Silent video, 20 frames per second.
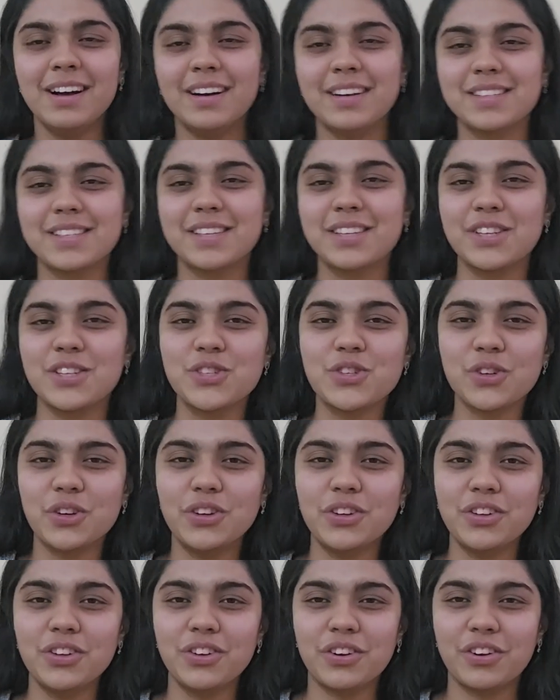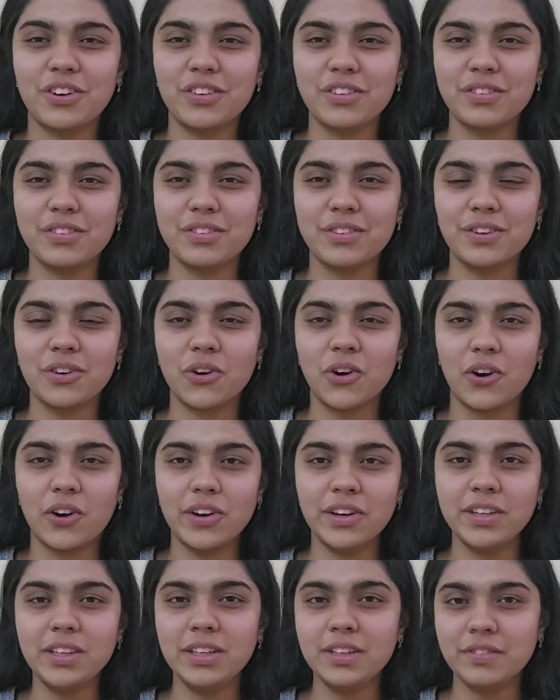screenshot of the
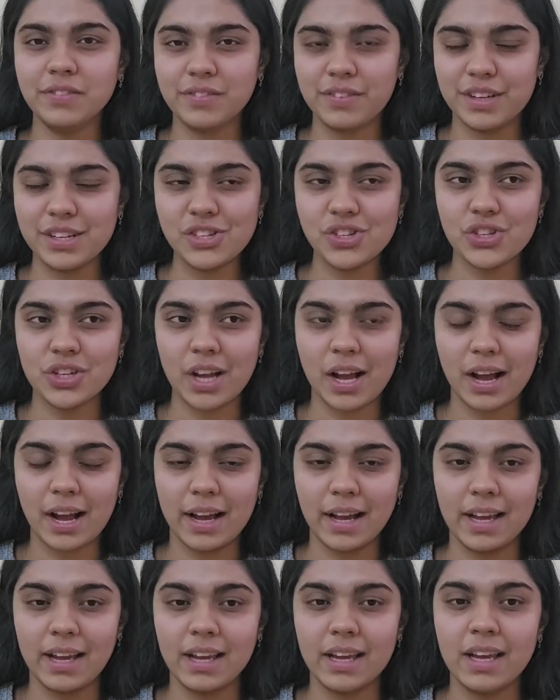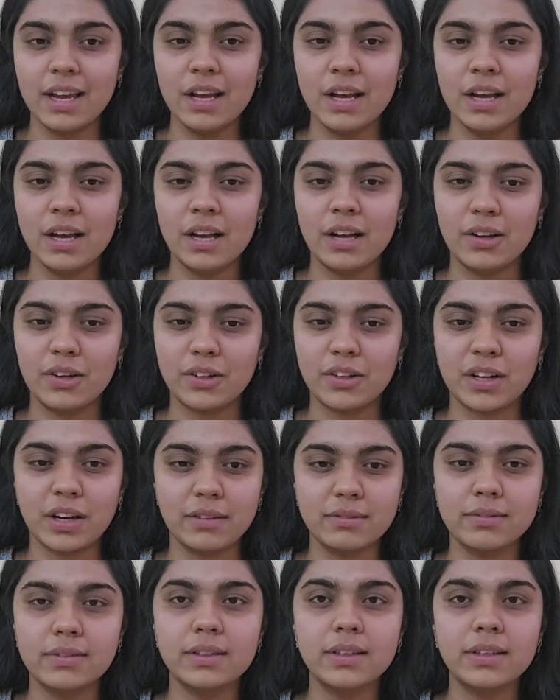order in which I
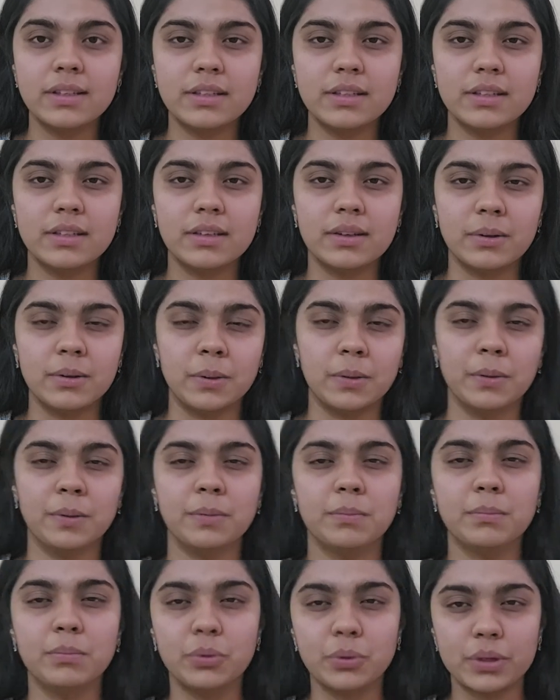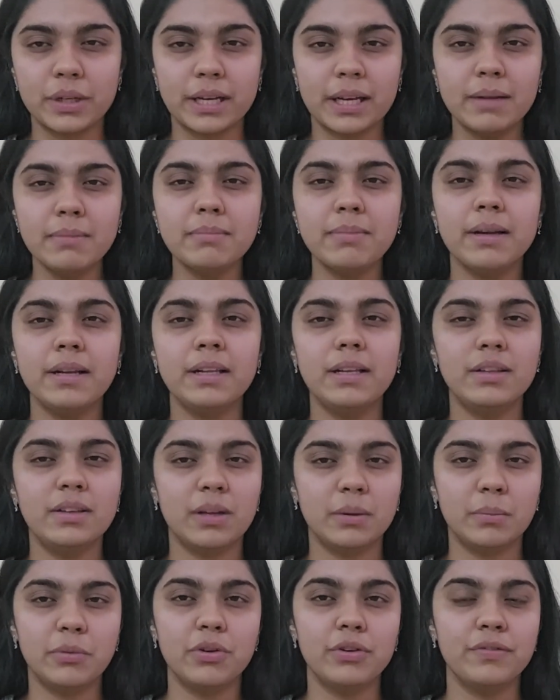covered the Bootcamp and the
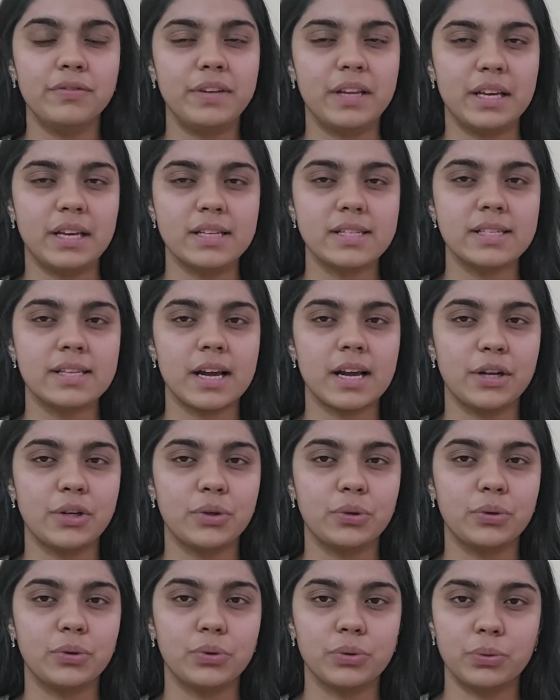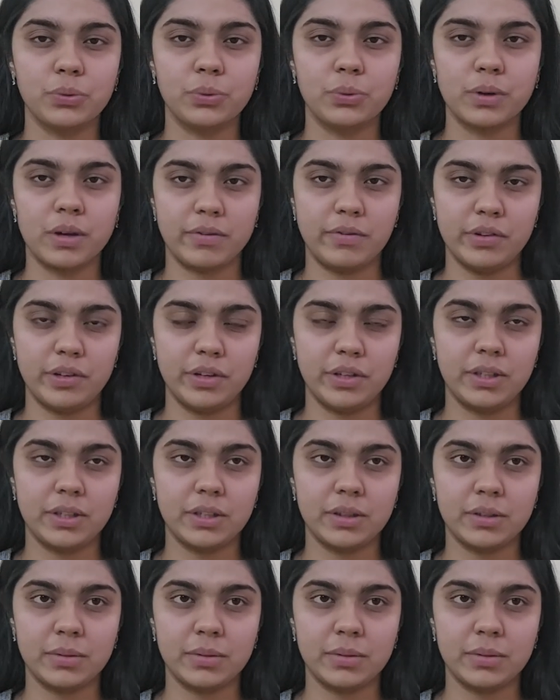number of days I took to cover it.